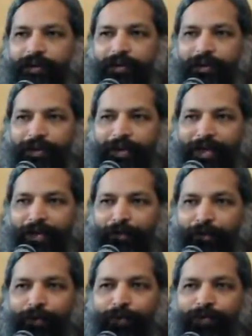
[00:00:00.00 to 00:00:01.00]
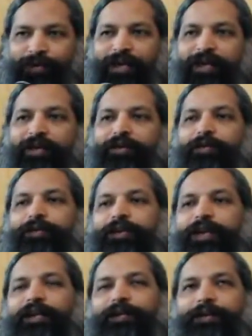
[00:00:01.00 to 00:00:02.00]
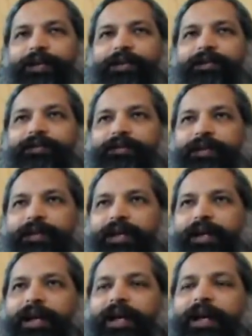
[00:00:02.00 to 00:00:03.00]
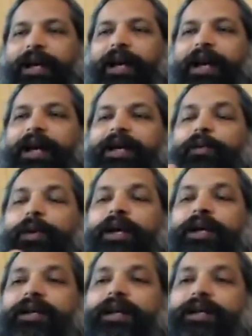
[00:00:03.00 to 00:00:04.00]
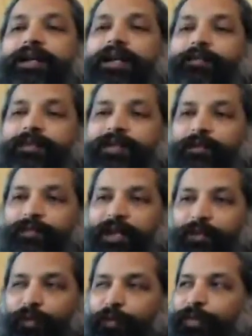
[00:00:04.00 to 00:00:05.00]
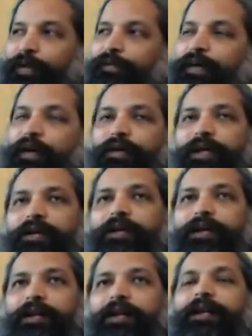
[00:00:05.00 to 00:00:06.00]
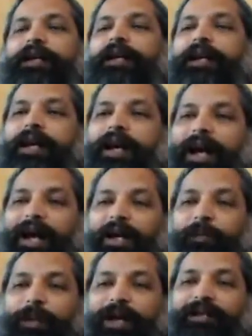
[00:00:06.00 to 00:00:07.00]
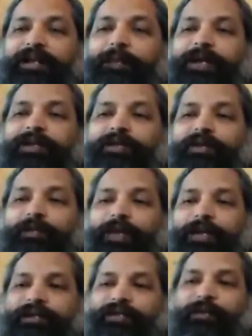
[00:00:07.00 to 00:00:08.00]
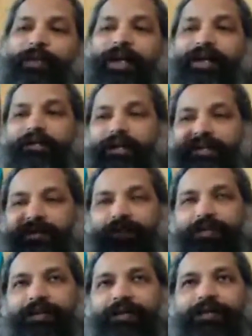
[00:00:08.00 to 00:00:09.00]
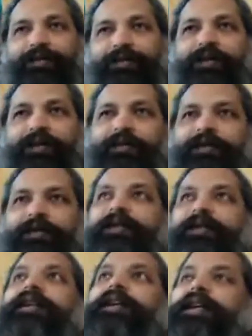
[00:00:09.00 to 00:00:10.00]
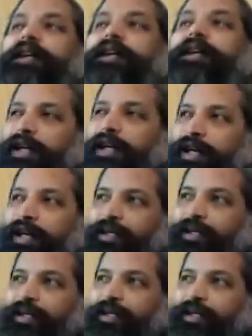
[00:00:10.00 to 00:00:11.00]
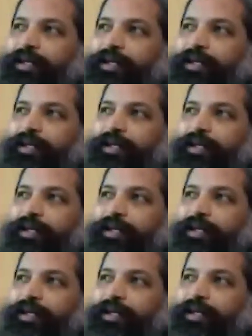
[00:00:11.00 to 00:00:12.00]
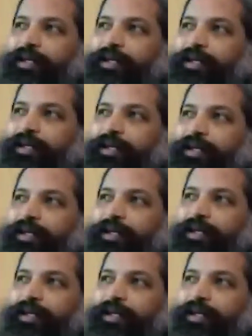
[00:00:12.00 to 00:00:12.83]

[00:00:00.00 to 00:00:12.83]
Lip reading: infuse their truth into these and awaken in them something more profound and real, and make them instruments to manifest the Satchidananda in the movement, in life.